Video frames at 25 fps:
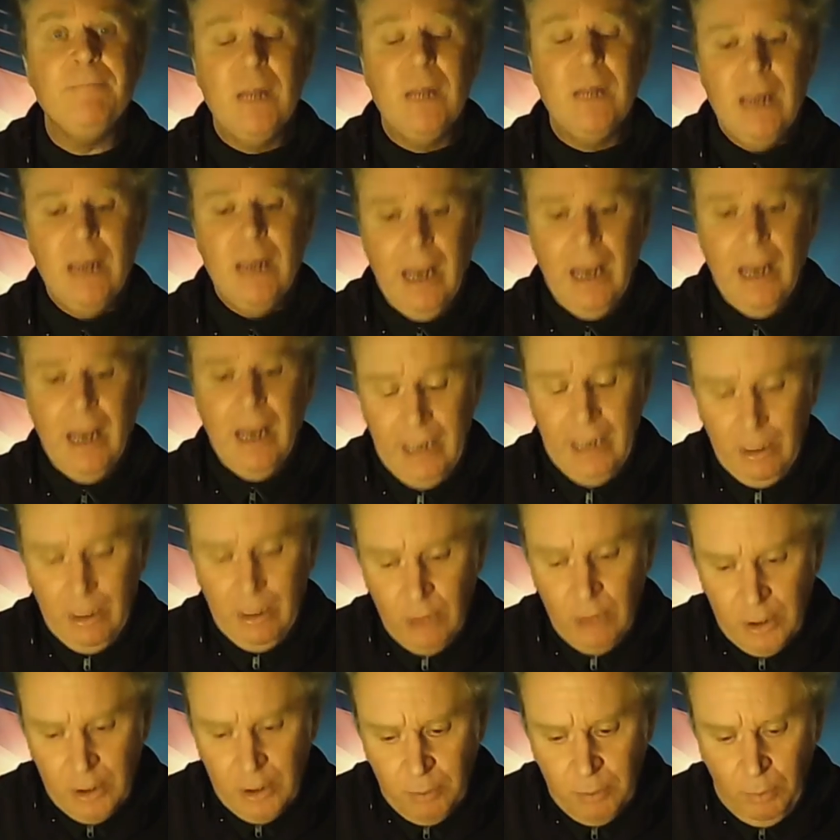Now, the
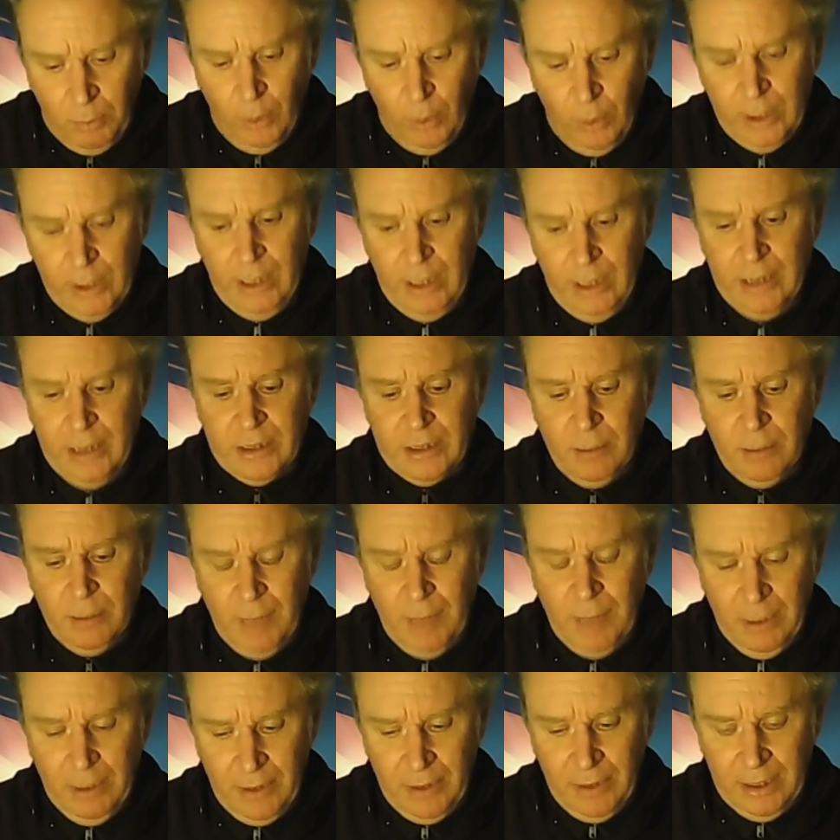point is about
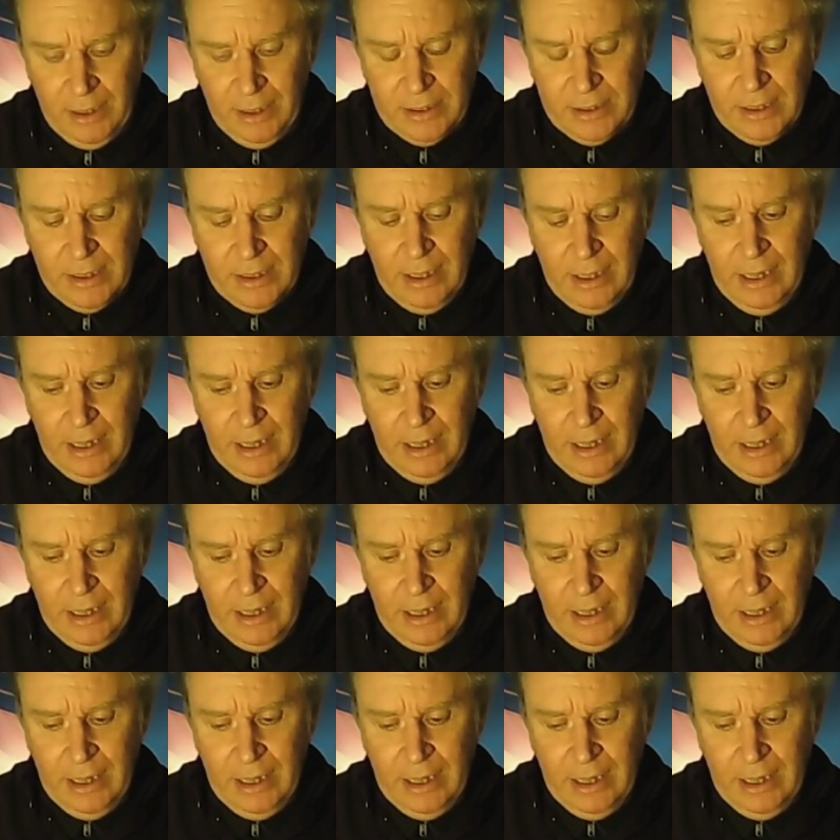this, is